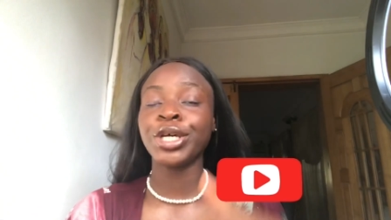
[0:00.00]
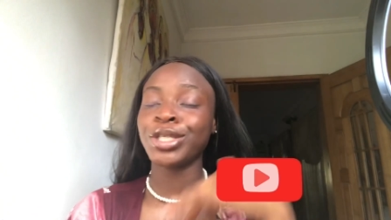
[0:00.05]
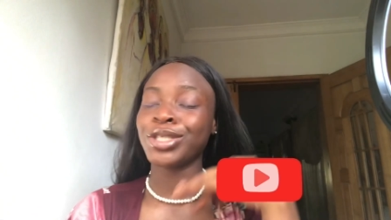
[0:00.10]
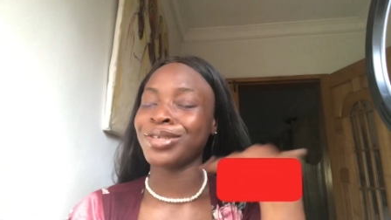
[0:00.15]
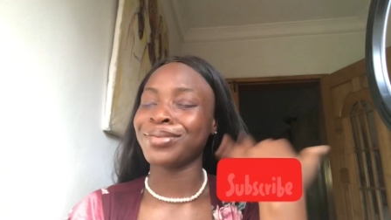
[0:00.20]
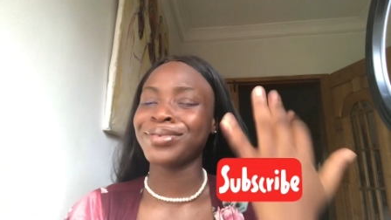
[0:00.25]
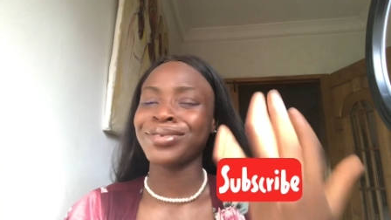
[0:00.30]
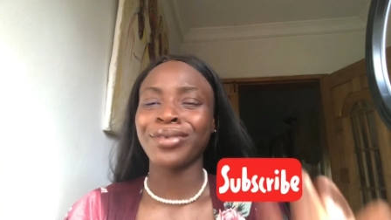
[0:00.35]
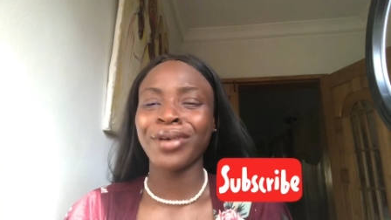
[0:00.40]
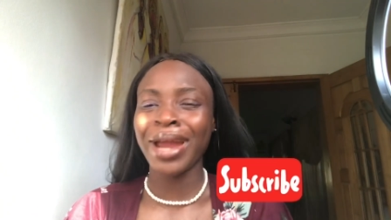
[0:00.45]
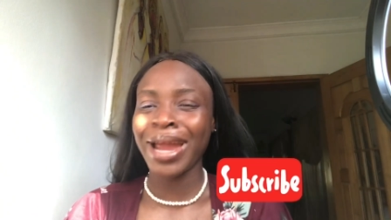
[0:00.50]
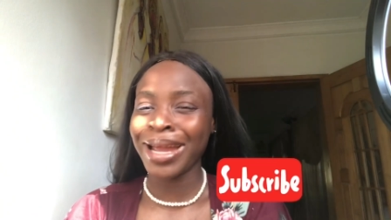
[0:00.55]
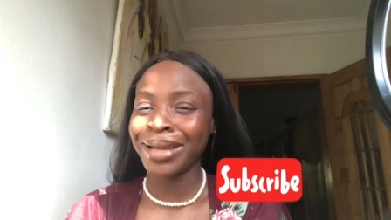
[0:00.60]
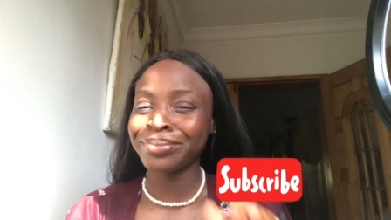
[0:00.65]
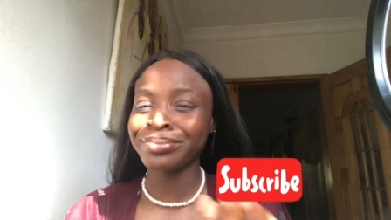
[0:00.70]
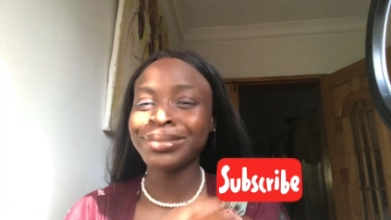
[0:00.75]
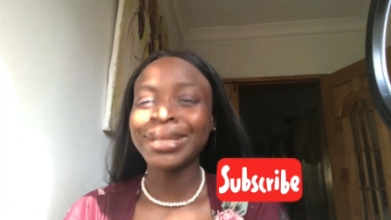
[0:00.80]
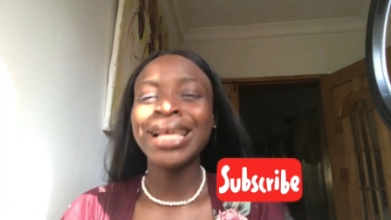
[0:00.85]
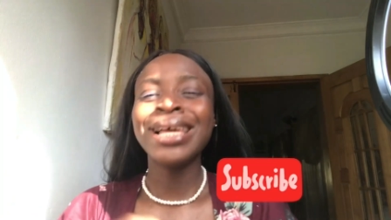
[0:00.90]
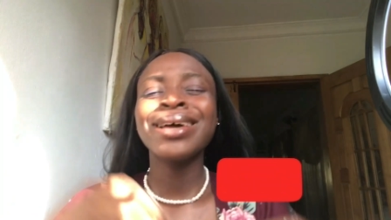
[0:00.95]

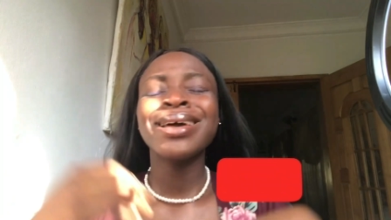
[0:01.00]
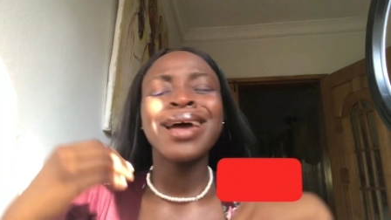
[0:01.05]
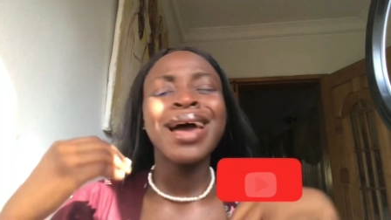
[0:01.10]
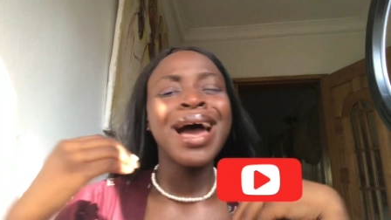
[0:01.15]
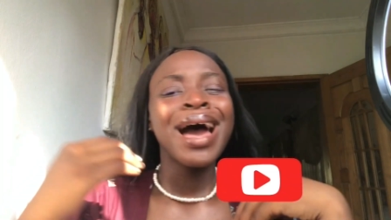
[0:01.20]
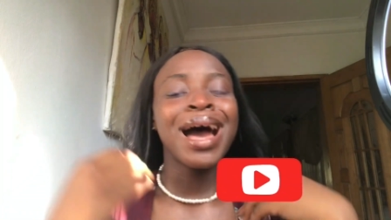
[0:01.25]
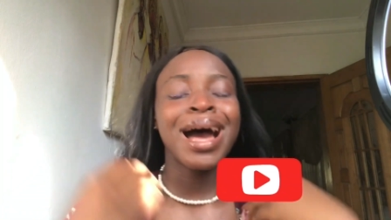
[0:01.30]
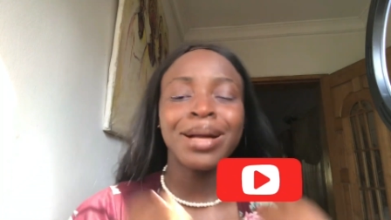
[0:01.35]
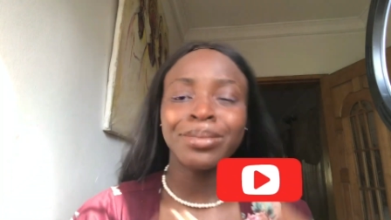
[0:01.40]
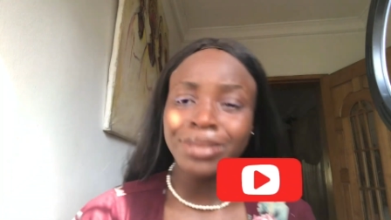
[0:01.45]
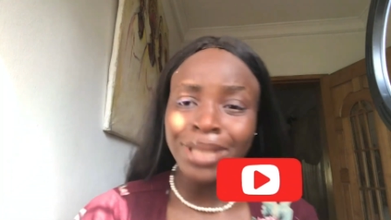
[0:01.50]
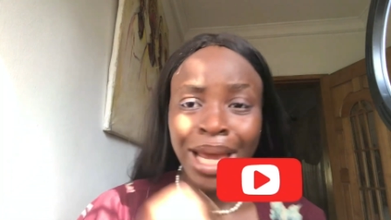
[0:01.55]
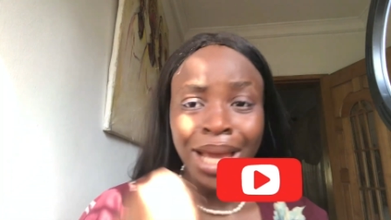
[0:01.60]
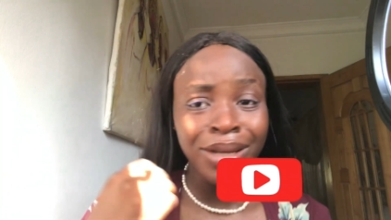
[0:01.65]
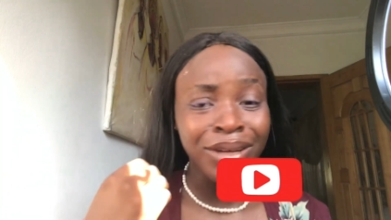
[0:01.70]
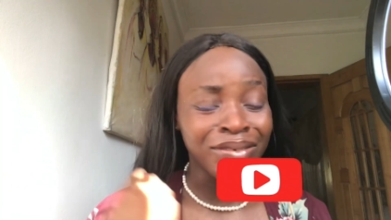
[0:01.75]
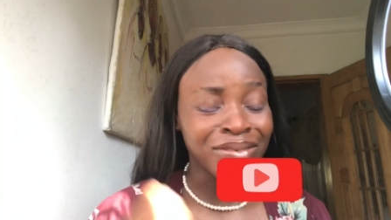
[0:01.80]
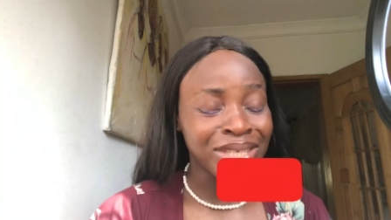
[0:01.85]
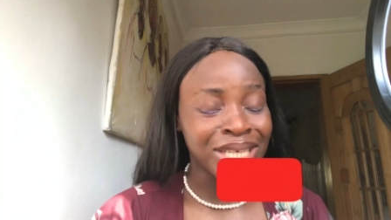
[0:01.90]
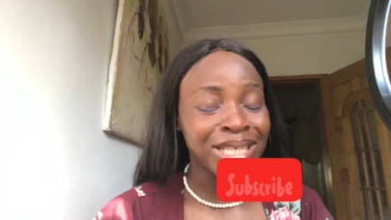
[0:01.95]
subscribe. I'm tired
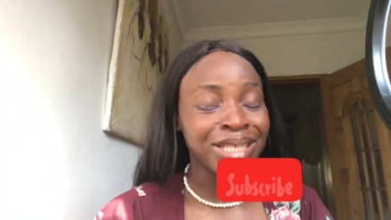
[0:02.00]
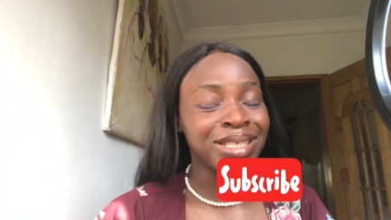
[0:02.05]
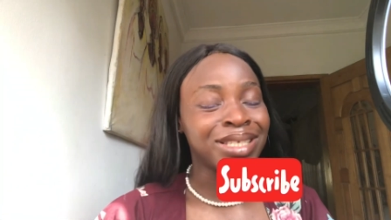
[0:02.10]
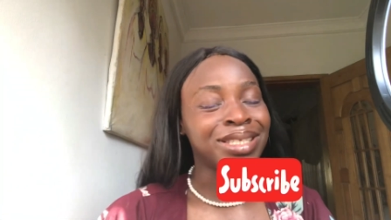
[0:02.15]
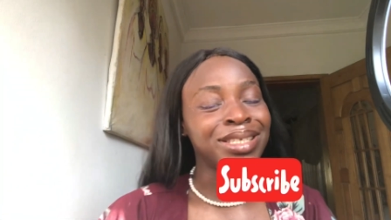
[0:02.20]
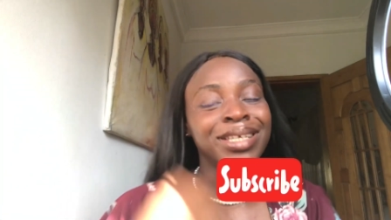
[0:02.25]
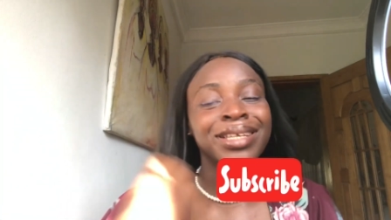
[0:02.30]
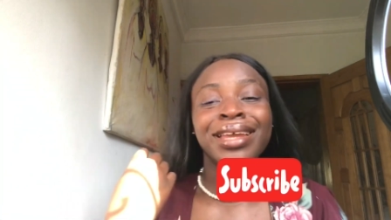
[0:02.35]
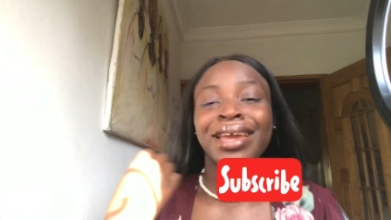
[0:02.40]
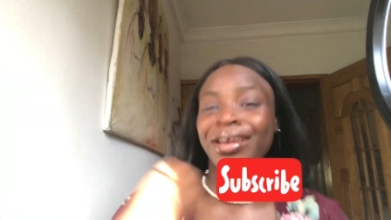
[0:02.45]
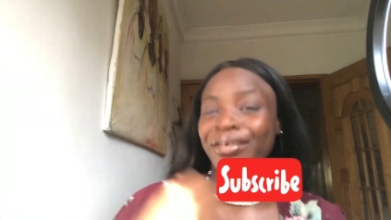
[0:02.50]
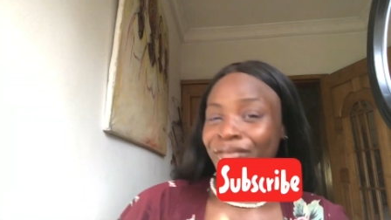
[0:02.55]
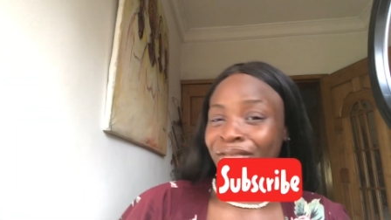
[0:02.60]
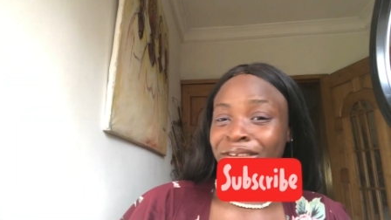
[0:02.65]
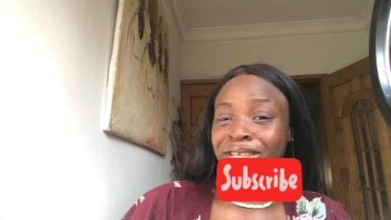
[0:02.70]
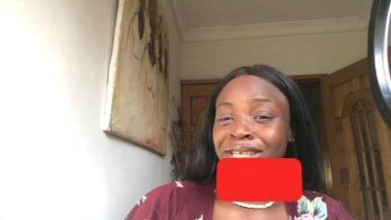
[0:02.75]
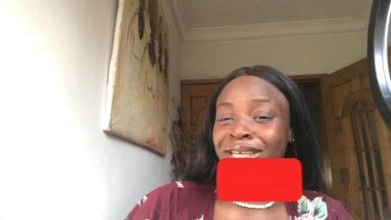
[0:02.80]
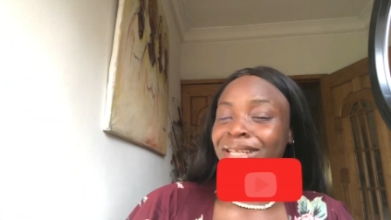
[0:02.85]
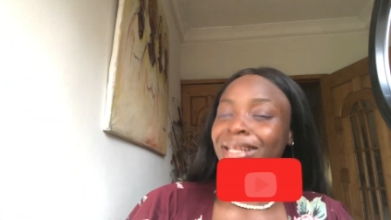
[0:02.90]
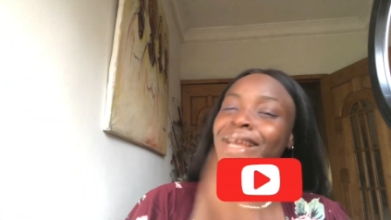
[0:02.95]
of saying this thing every day.